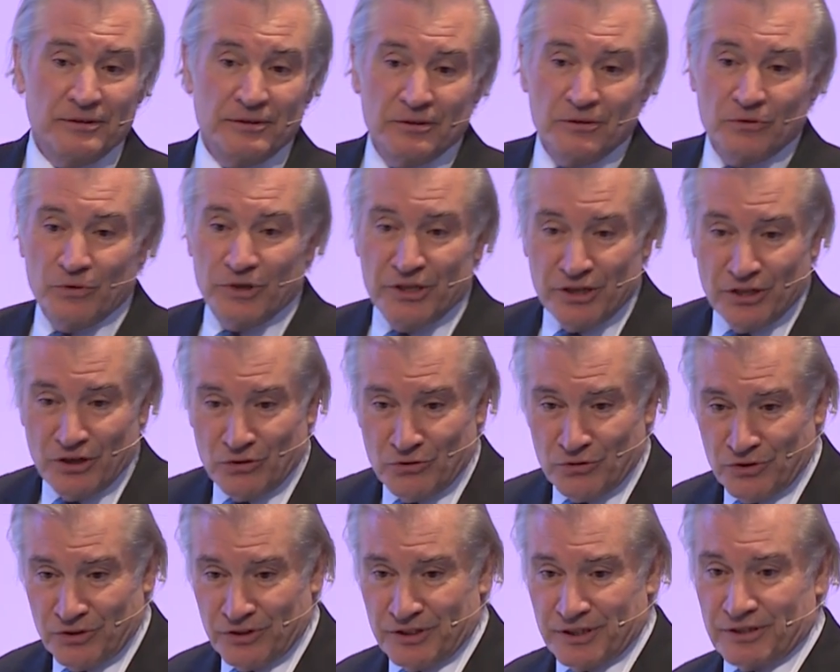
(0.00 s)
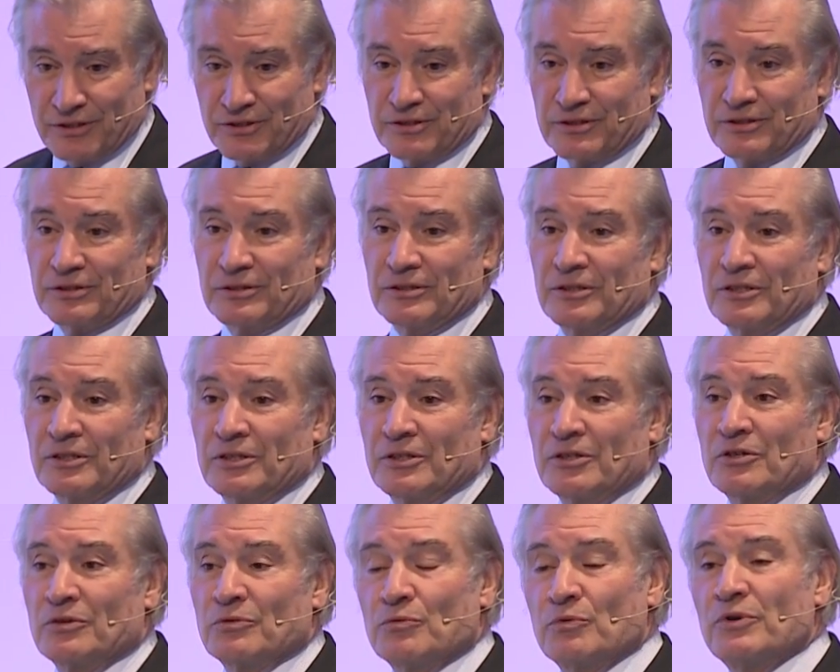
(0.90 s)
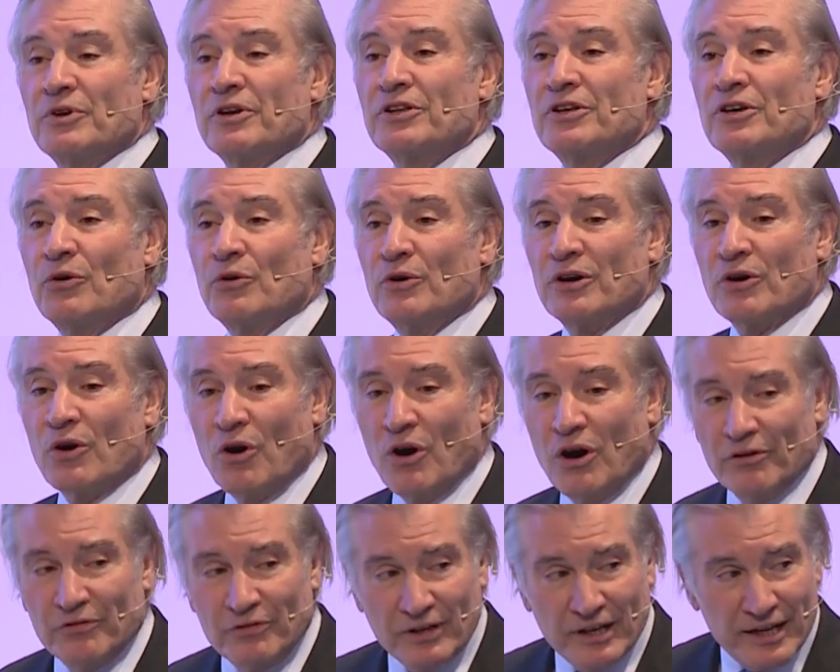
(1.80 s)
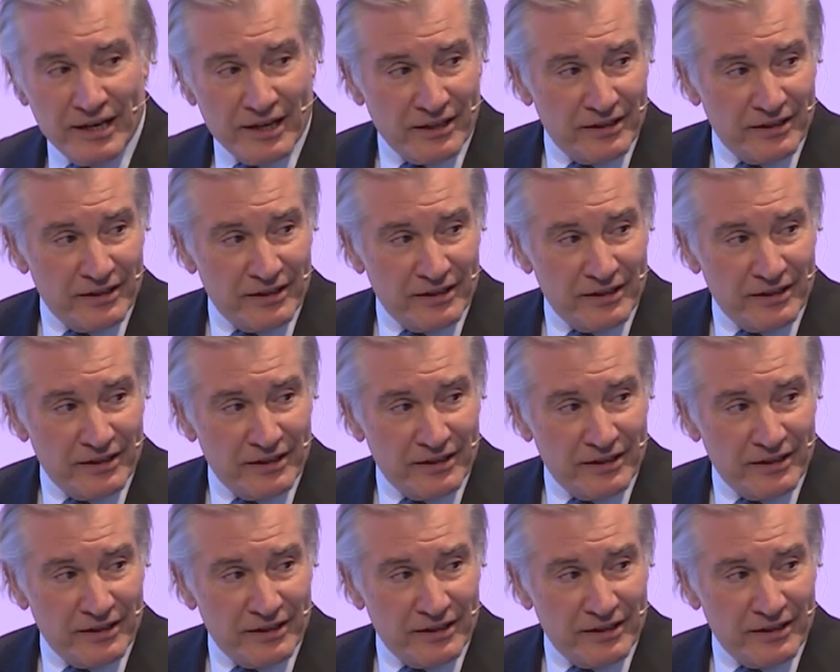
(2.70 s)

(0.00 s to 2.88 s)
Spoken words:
We know this. We know an awful lot of